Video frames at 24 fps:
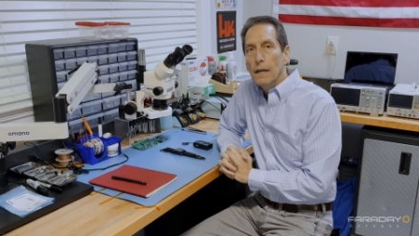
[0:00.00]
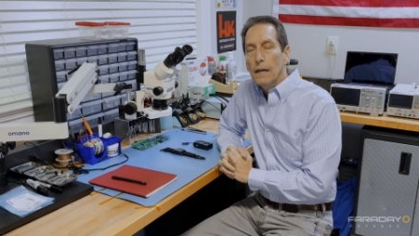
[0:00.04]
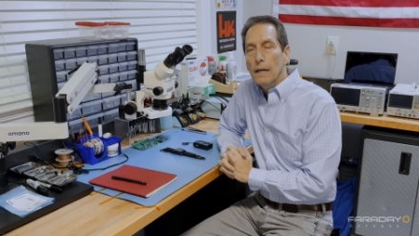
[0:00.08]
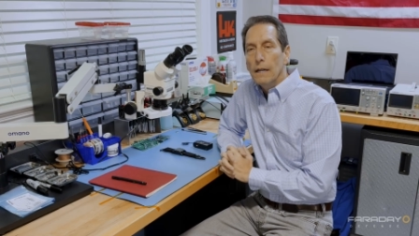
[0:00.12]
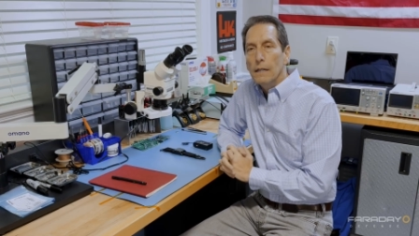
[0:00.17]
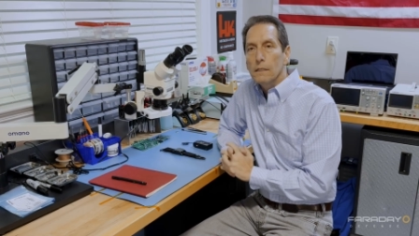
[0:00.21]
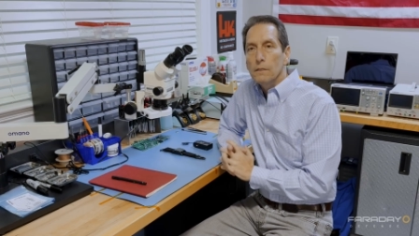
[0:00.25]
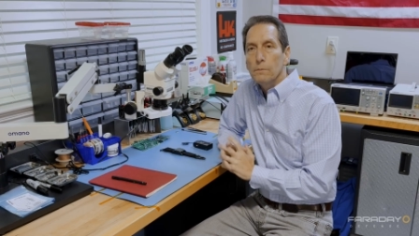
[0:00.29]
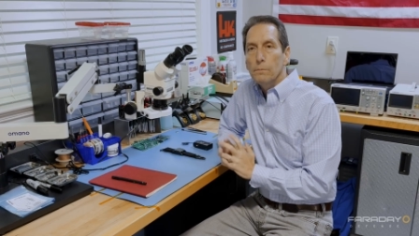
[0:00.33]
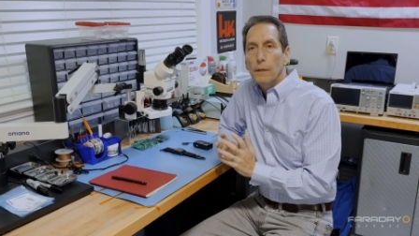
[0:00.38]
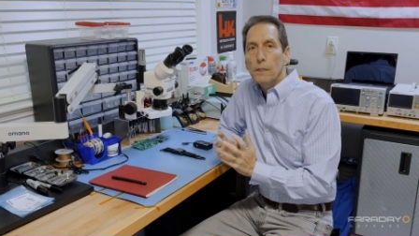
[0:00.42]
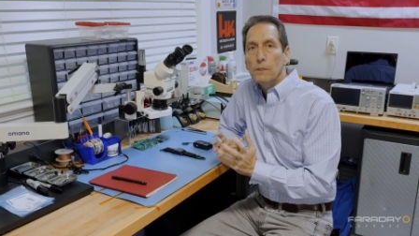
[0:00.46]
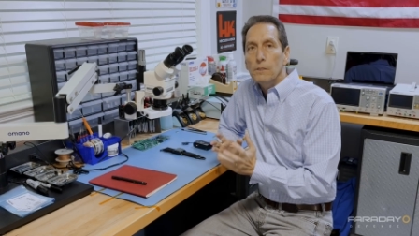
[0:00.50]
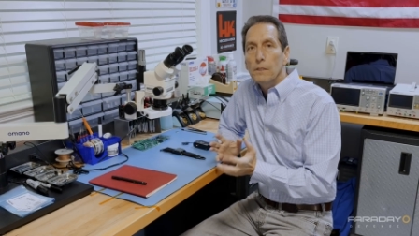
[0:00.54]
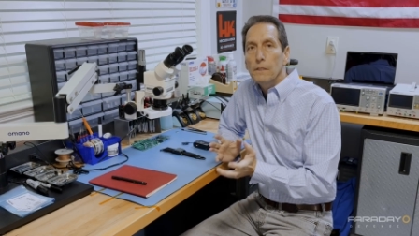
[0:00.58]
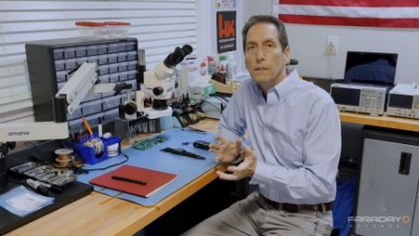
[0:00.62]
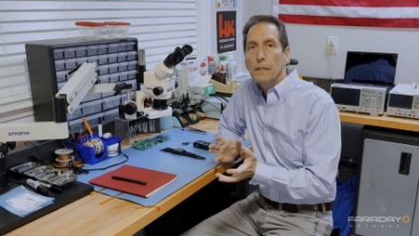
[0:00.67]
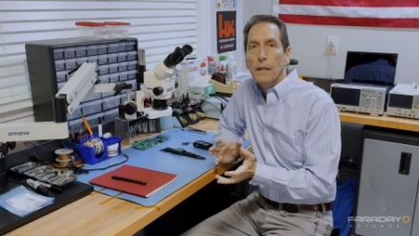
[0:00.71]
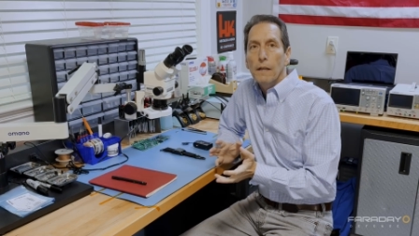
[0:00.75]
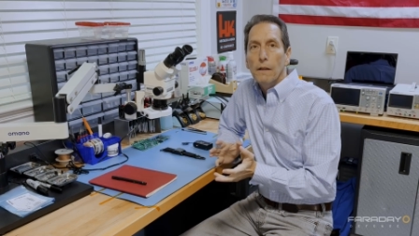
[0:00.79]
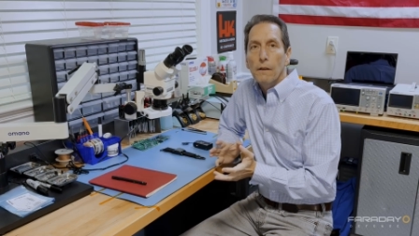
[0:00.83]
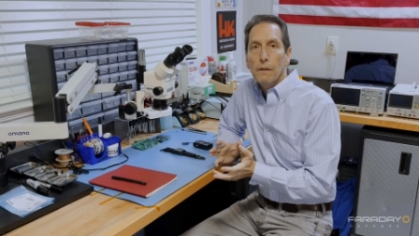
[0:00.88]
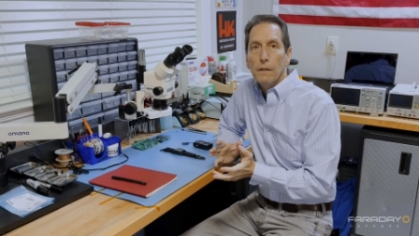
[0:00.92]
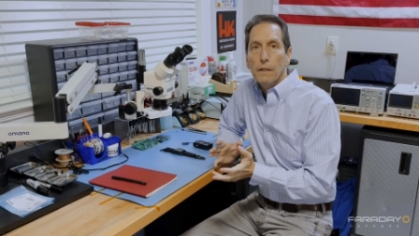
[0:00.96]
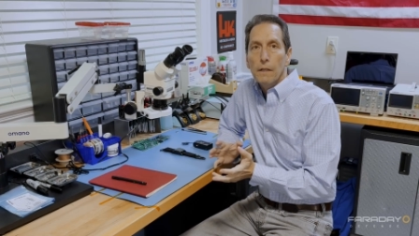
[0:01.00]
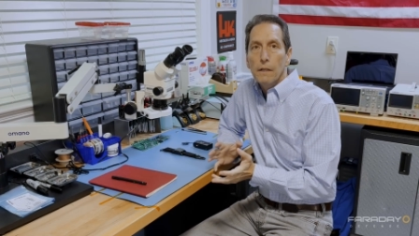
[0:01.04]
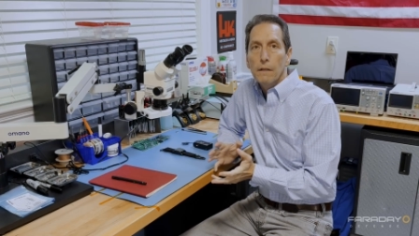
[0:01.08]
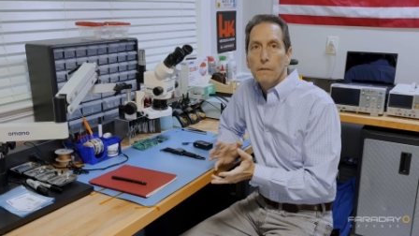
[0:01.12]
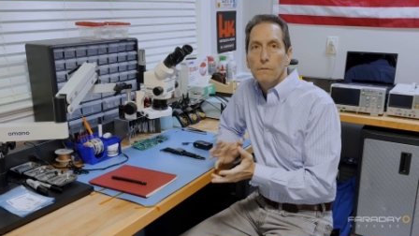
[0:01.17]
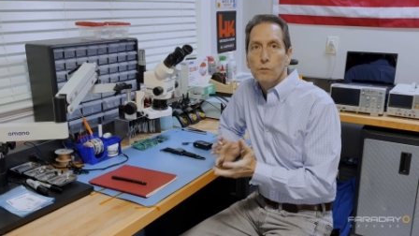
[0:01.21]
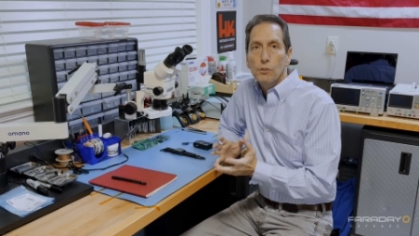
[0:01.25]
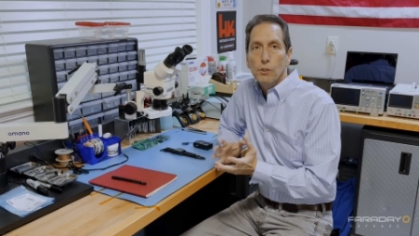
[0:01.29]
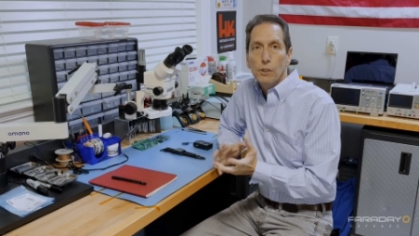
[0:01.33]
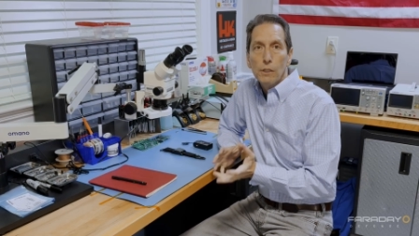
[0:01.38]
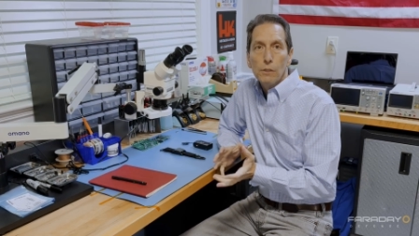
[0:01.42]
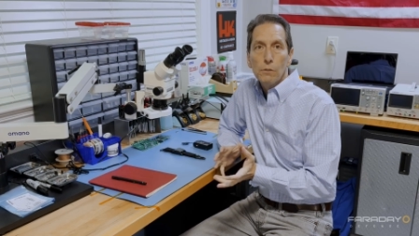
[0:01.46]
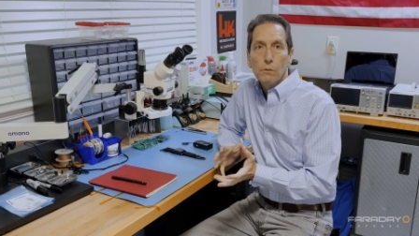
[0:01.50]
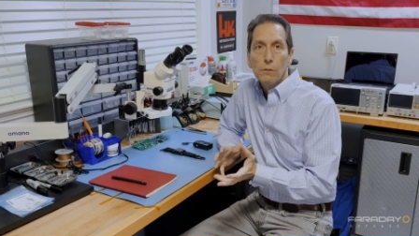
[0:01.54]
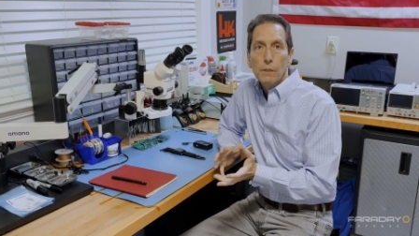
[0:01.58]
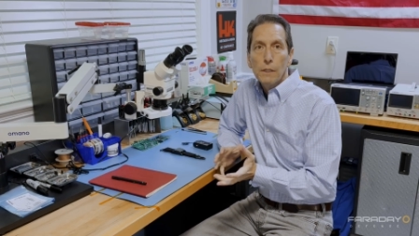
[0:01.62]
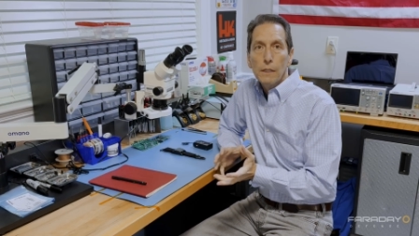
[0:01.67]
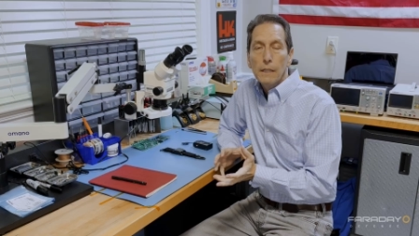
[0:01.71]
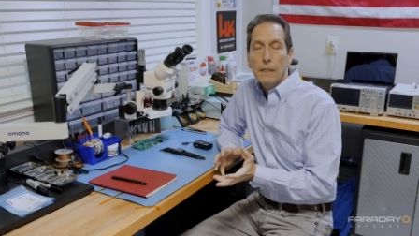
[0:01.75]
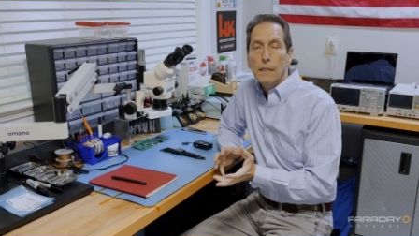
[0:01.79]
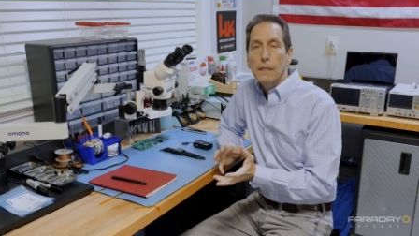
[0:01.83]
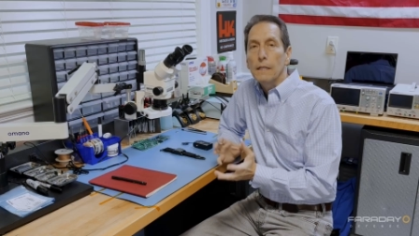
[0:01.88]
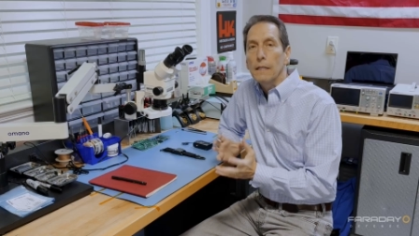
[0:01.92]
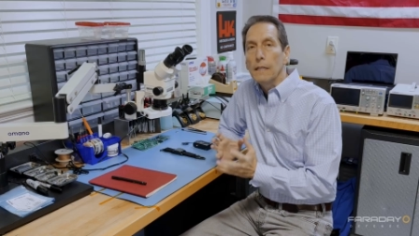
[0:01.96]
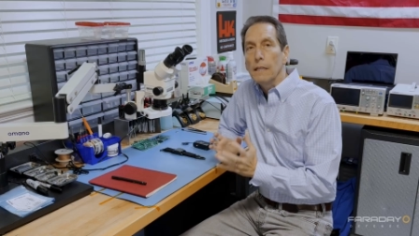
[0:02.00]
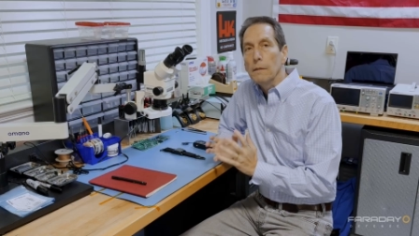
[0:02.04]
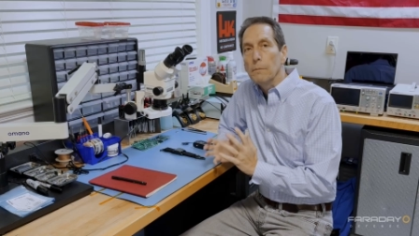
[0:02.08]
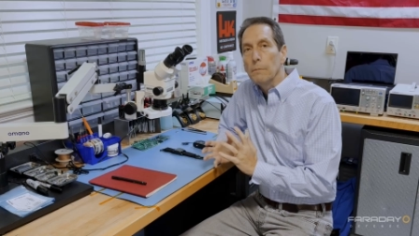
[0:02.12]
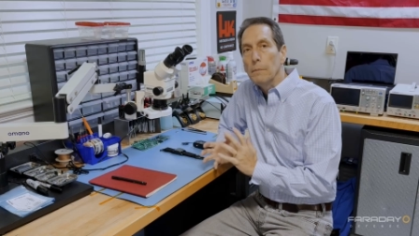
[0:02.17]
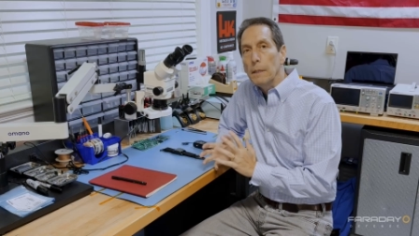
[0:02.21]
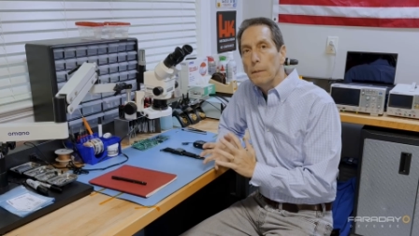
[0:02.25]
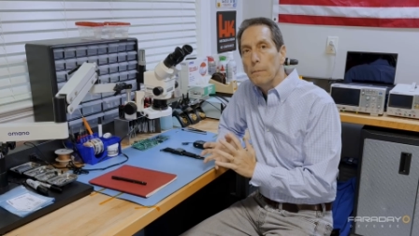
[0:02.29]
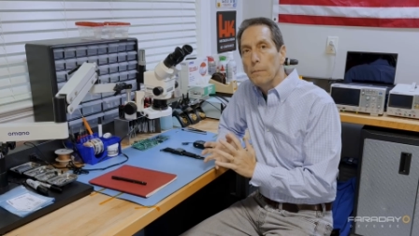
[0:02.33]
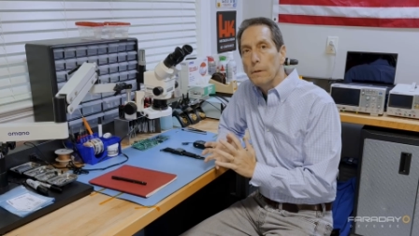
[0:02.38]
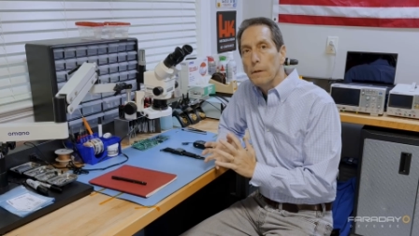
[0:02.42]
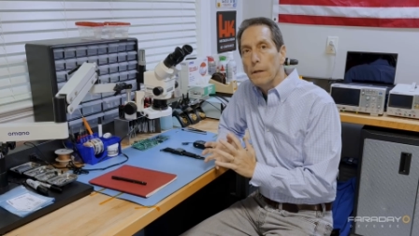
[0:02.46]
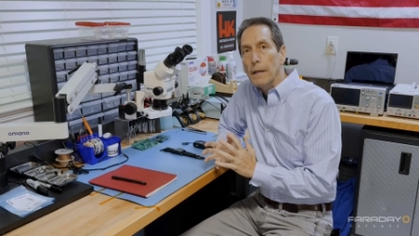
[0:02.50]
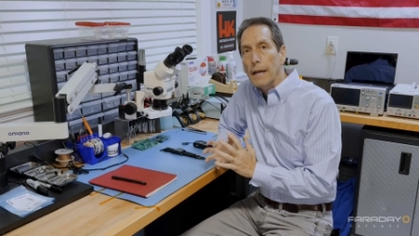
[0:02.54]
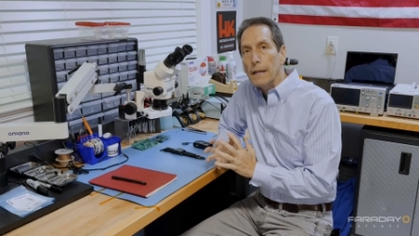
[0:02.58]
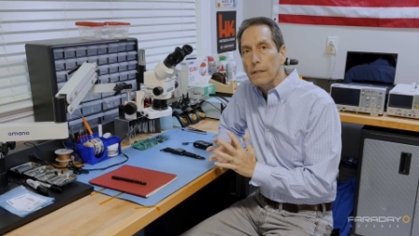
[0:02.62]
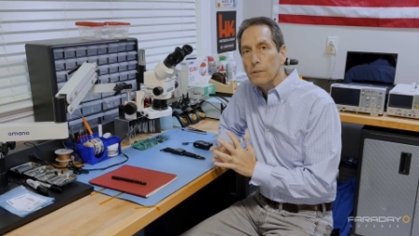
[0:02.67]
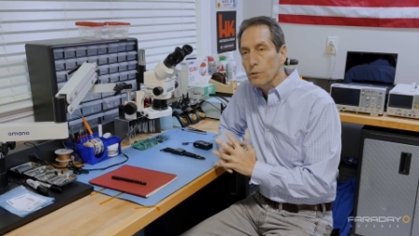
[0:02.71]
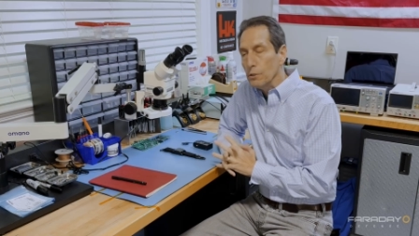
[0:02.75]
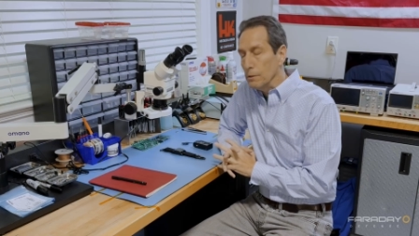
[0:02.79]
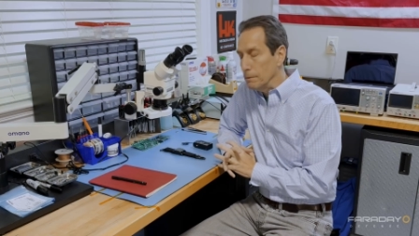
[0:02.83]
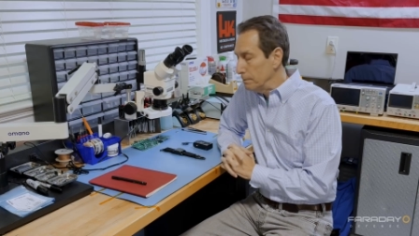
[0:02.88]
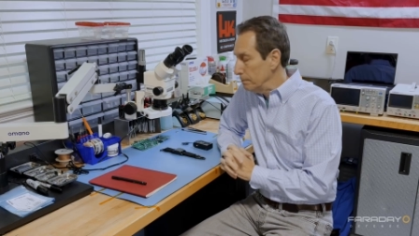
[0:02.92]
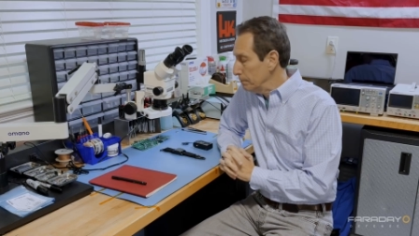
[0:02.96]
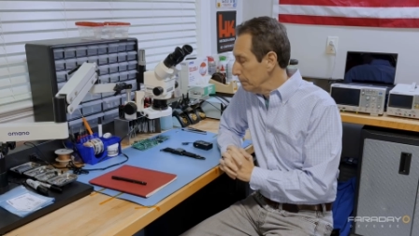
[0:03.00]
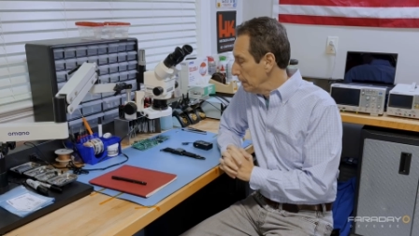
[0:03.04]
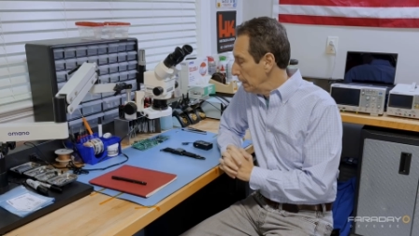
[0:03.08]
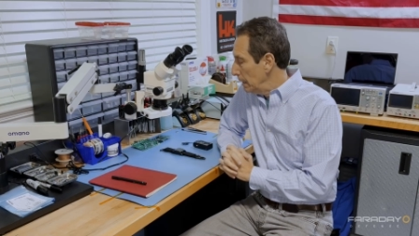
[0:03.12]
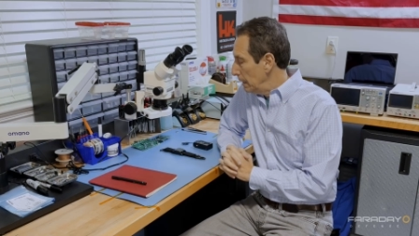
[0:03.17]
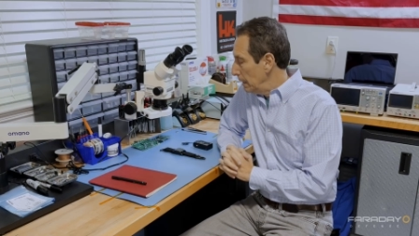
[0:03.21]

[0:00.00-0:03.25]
uh, especially in the area of shielding and EMP protection.